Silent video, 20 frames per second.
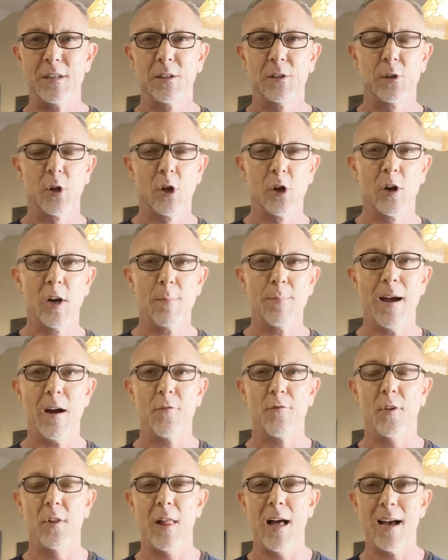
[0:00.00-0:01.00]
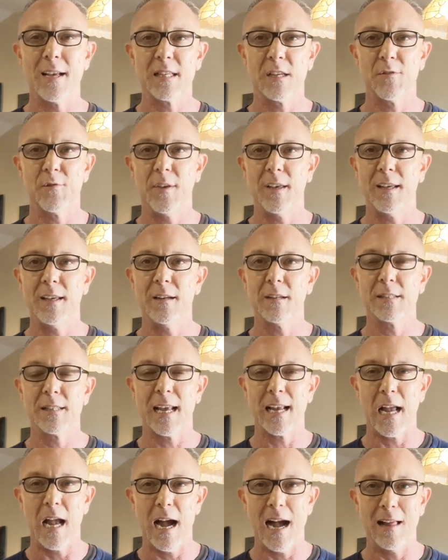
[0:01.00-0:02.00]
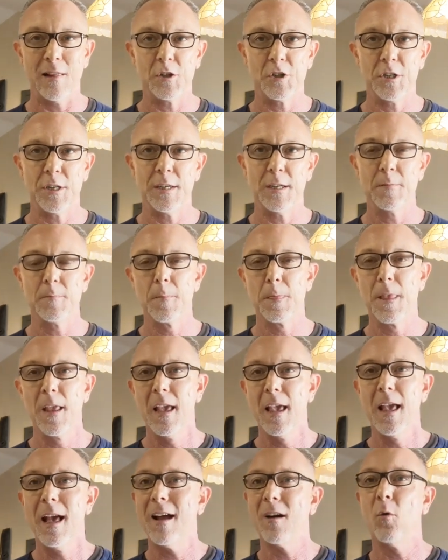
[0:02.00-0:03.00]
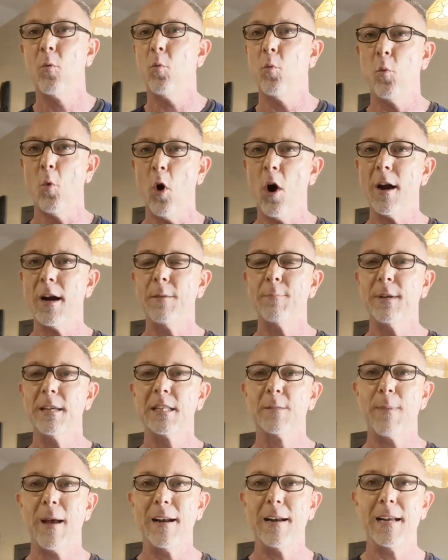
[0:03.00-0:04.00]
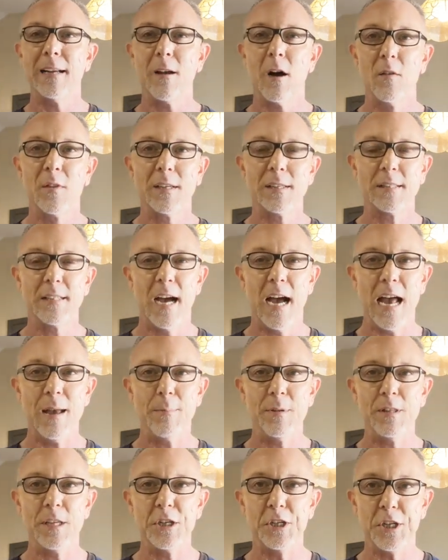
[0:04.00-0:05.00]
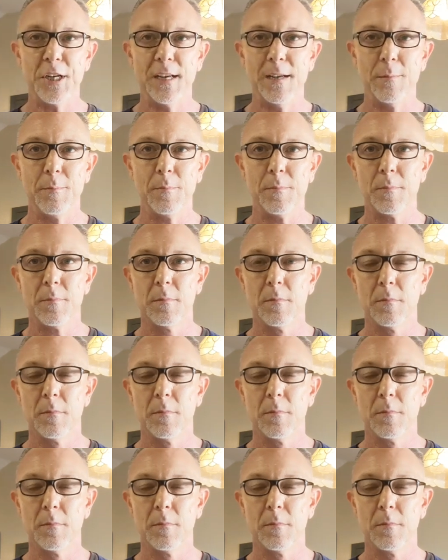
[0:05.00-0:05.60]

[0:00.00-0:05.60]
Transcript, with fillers: to learn about philosophy and psychology I don't want to be spending all this time in the gym.